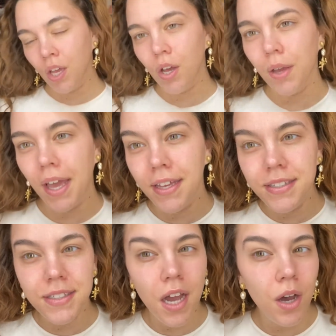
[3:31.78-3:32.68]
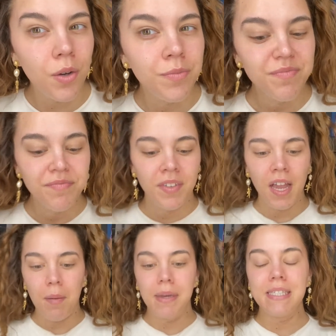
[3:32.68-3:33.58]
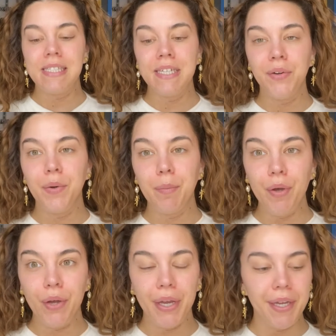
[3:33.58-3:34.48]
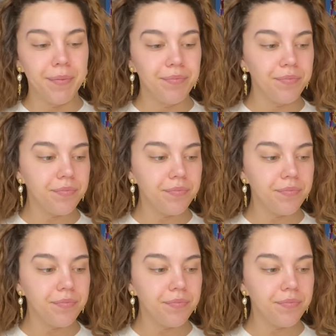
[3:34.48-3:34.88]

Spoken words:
Okay, so got my serum on,